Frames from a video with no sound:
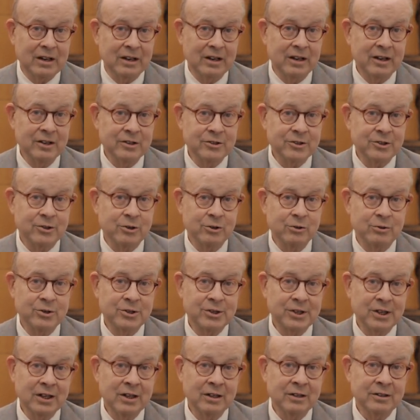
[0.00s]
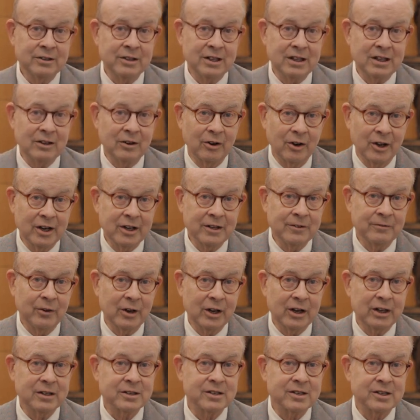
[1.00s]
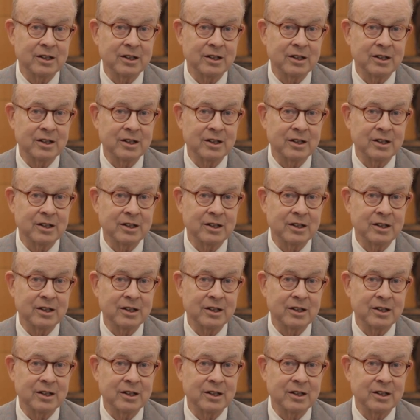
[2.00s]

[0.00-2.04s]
is to send the lifeline